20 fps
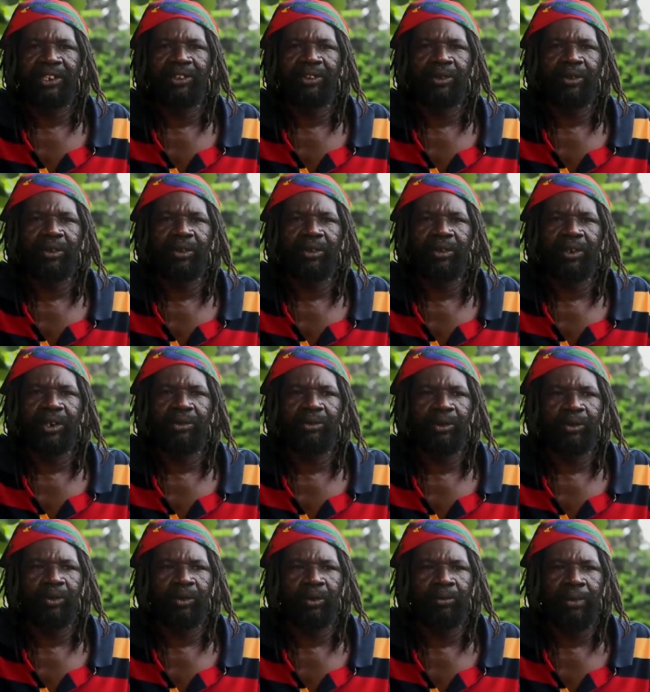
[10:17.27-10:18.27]
I said, oh
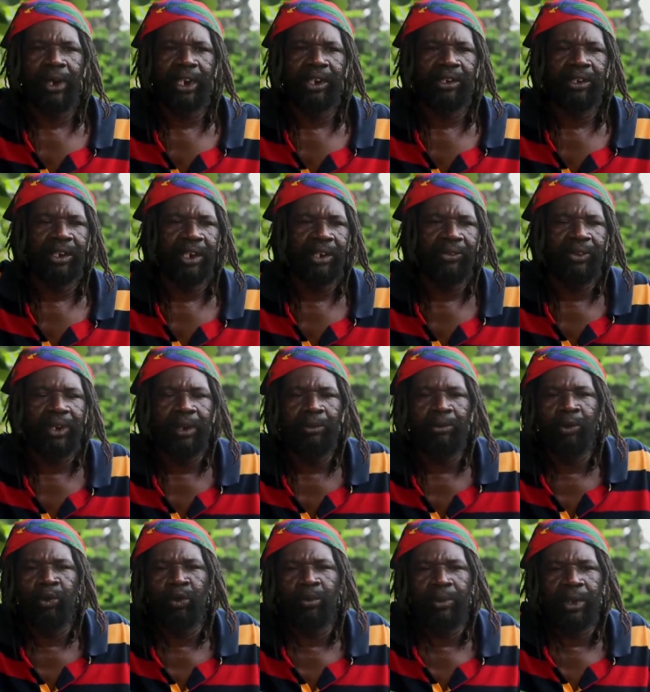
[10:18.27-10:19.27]
God, we might
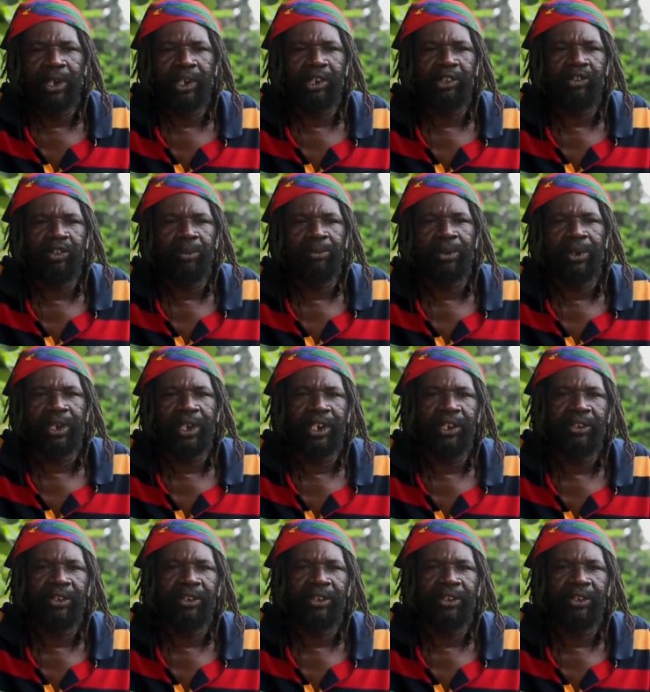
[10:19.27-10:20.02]
never able to make a trip